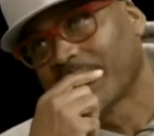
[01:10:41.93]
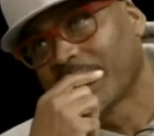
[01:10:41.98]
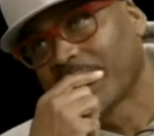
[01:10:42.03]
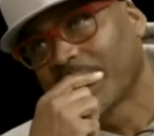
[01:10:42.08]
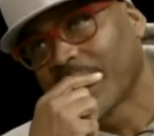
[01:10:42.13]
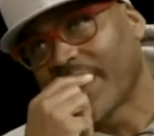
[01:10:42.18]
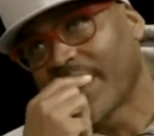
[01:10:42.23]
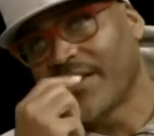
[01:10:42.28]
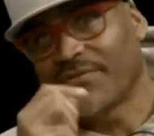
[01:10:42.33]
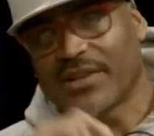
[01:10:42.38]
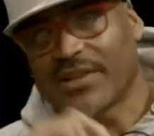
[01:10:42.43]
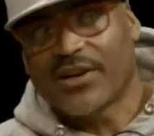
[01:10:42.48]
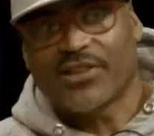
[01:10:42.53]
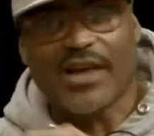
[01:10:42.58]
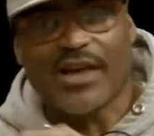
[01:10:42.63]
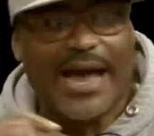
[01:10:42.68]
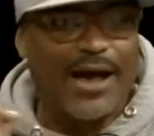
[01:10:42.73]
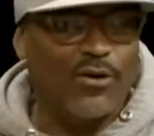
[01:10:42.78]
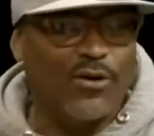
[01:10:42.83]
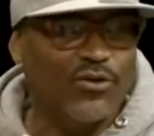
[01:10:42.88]
And if they're the
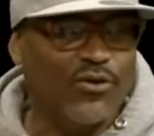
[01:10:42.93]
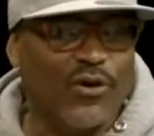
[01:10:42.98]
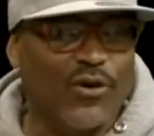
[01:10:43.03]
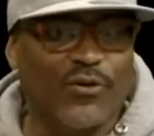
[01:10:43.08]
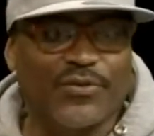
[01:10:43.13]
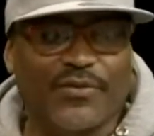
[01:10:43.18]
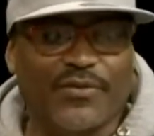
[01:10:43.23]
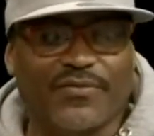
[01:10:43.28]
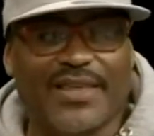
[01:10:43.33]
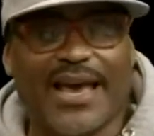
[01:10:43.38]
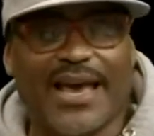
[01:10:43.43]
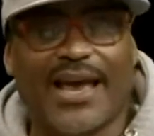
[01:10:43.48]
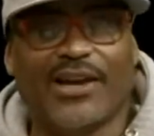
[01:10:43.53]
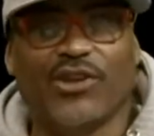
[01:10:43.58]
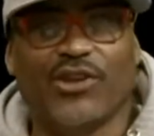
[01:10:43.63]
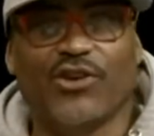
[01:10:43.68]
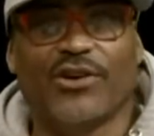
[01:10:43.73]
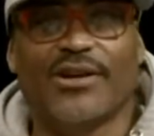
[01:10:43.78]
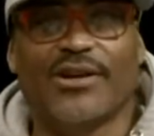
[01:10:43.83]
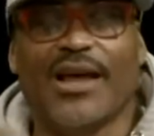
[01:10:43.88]
outgrowth of that,
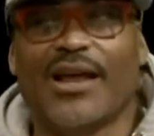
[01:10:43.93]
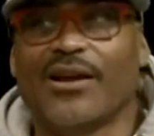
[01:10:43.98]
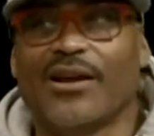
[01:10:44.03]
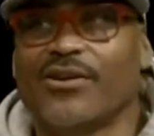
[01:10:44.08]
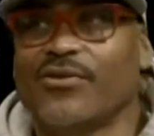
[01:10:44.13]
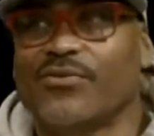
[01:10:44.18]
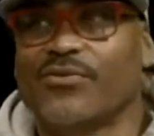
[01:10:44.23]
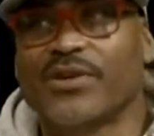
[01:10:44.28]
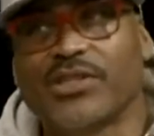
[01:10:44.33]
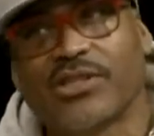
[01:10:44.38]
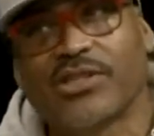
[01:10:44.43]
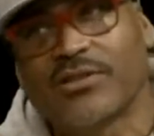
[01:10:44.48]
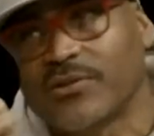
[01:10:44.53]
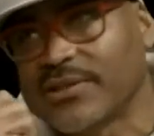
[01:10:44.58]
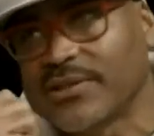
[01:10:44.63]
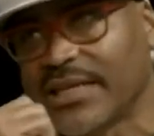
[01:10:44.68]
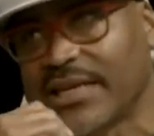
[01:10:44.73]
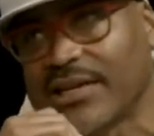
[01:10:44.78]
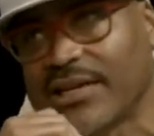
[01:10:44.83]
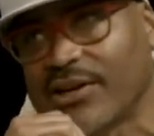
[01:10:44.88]
you're not an original
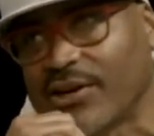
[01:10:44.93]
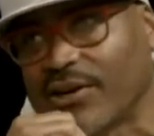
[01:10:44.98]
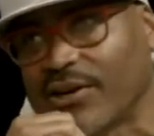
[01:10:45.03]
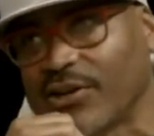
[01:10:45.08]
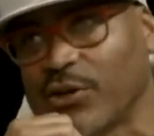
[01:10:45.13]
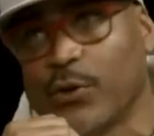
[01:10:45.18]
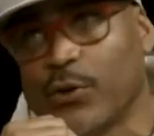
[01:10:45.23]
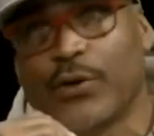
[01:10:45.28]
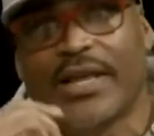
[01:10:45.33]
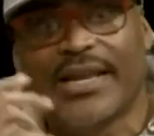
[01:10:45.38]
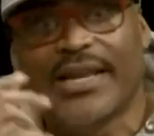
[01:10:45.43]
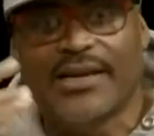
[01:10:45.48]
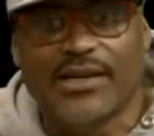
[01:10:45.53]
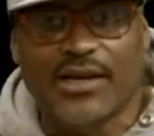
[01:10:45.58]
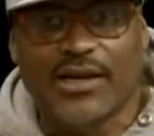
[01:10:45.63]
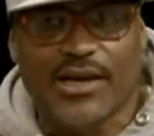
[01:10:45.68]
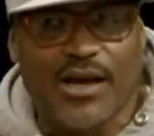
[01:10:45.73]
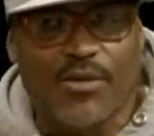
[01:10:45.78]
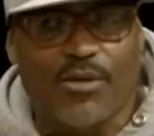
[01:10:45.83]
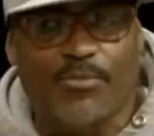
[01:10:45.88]
thinker. You didn't
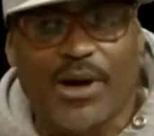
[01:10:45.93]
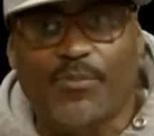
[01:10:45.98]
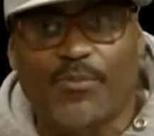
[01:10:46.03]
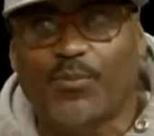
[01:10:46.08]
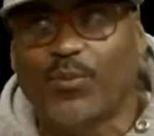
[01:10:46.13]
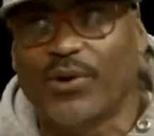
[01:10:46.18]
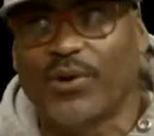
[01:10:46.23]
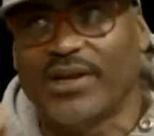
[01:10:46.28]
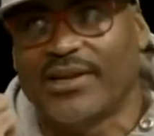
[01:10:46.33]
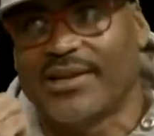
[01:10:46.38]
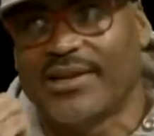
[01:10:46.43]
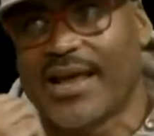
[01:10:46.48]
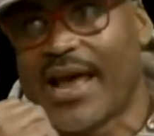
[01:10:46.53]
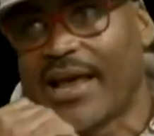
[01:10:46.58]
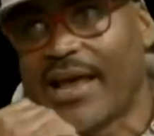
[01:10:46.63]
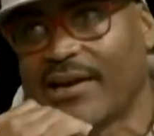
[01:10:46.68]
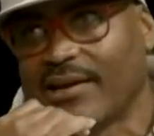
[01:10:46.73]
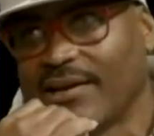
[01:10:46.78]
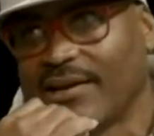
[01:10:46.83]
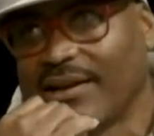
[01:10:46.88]
come up with that.
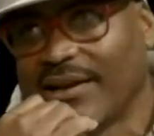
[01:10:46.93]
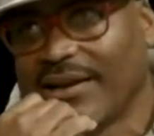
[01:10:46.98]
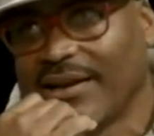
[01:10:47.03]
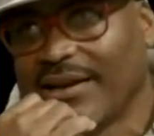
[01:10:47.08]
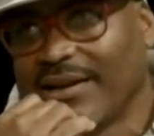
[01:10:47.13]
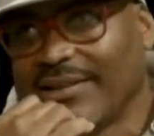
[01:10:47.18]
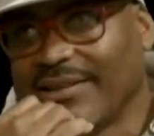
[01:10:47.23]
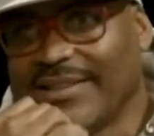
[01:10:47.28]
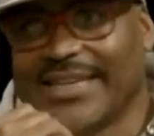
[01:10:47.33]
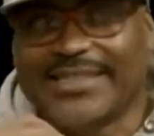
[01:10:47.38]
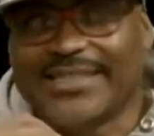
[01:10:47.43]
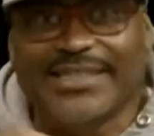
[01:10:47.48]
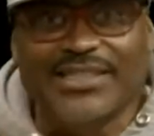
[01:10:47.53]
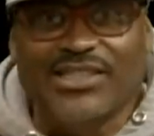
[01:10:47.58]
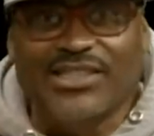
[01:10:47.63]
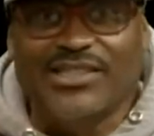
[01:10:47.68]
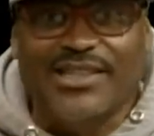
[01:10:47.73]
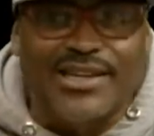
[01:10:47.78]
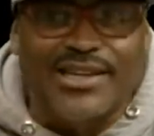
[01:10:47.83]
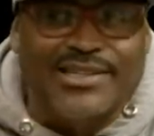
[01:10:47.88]
This
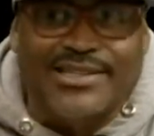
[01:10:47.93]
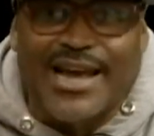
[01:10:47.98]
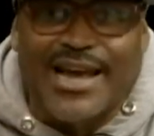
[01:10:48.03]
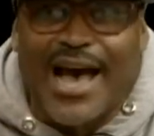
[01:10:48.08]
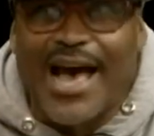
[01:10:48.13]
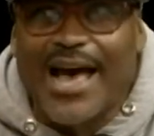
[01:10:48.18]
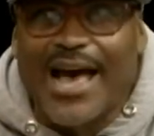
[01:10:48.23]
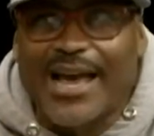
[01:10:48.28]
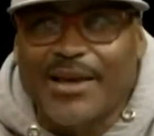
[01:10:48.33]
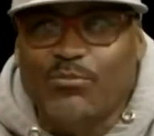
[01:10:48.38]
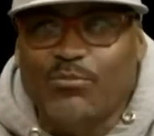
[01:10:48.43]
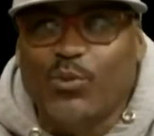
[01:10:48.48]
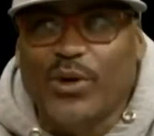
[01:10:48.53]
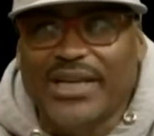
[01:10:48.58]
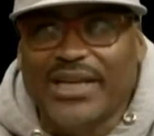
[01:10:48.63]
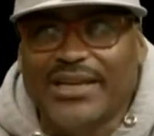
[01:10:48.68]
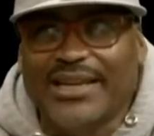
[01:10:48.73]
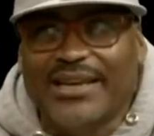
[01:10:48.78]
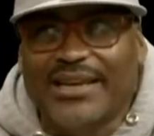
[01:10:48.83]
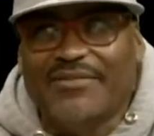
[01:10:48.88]
is the time we
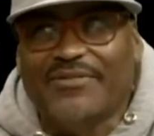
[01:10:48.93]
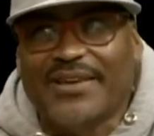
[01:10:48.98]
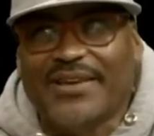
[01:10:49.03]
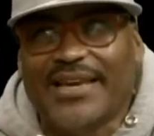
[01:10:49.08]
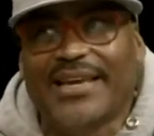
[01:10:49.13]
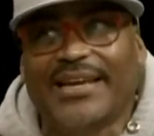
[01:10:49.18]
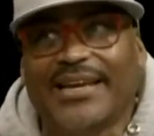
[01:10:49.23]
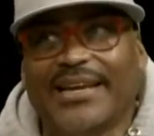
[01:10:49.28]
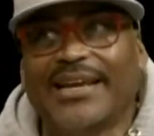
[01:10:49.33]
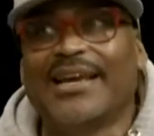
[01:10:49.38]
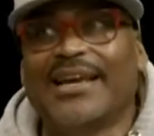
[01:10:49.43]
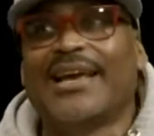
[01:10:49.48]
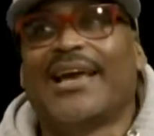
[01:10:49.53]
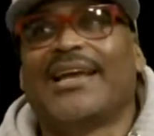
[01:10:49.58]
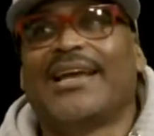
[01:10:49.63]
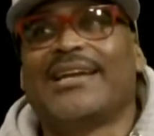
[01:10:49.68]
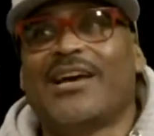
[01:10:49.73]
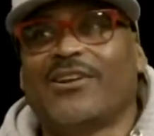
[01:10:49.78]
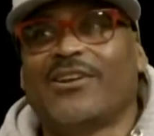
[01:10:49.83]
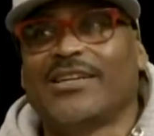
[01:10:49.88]
live in, and
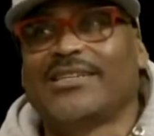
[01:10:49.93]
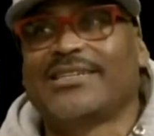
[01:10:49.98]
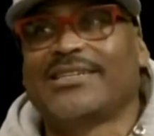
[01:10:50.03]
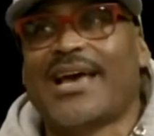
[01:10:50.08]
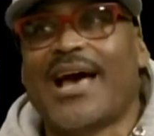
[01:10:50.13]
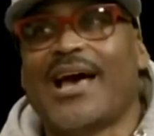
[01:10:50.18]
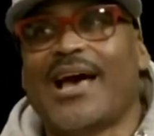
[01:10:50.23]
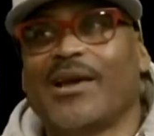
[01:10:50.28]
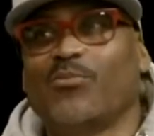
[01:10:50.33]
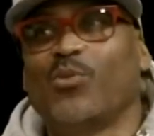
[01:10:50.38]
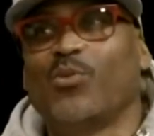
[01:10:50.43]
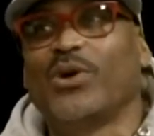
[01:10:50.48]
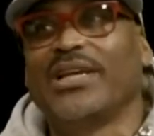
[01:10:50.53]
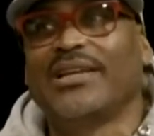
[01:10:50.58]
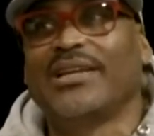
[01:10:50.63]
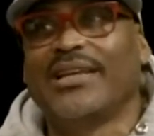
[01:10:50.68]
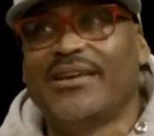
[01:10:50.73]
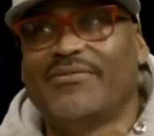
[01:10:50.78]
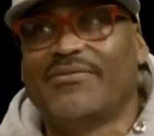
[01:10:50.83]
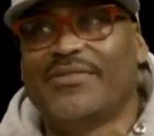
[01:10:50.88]
now the time we
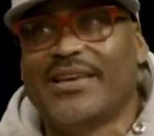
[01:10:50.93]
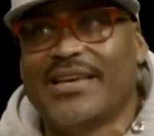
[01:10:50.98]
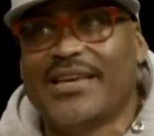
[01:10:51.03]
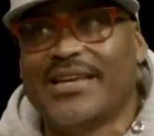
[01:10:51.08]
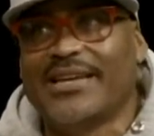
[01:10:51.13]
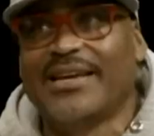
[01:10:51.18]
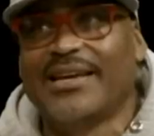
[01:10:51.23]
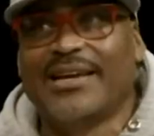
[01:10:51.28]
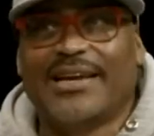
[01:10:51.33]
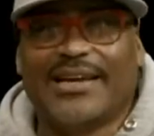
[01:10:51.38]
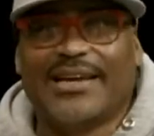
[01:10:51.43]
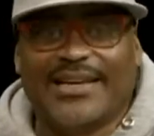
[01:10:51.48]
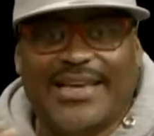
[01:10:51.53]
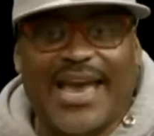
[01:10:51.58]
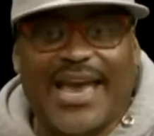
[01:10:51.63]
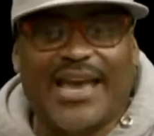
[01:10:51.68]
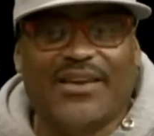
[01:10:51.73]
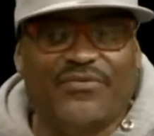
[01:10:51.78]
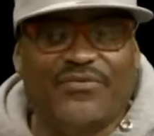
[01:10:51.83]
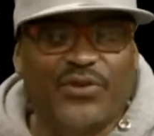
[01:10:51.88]
live in
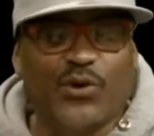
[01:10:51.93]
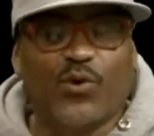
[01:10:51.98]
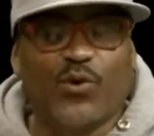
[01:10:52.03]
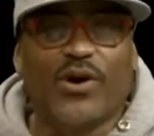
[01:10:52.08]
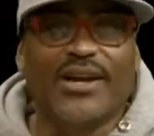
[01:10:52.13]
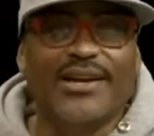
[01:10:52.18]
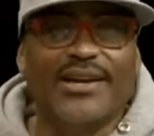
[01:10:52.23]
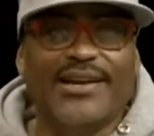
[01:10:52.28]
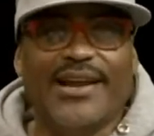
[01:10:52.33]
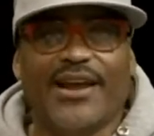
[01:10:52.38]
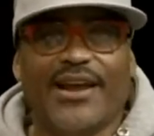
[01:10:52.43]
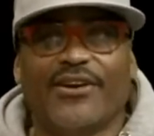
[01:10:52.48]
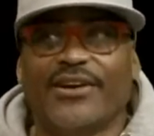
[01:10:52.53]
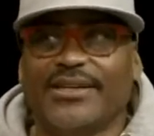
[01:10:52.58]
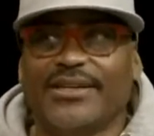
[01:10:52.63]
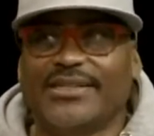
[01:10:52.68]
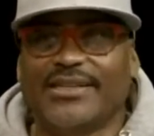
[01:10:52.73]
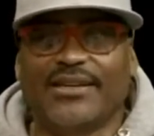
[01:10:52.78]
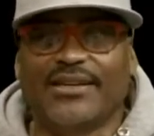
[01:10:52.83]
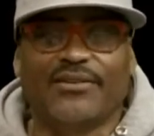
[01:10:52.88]
gave you a
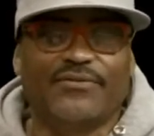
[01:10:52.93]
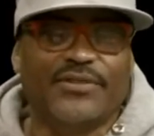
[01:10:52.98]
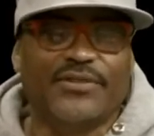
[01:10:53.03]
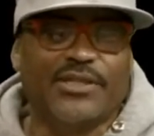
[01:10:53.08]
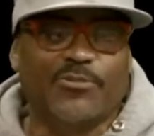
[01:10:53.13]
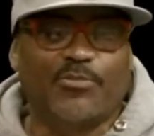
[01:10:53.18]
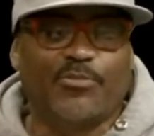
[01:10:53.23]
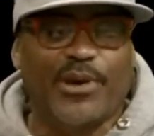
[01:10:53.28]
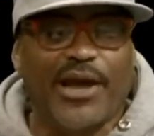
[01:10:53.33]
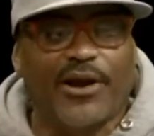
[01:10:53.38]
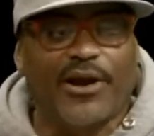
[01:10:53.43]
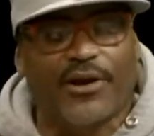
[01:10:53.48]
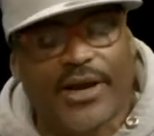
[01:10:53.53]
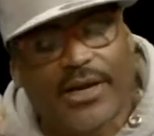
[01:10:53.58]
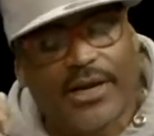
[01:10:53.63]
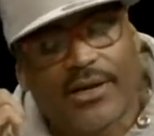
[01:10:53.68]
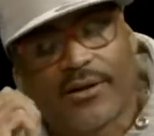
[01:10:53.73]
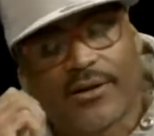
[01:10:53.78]
narrative to parrot.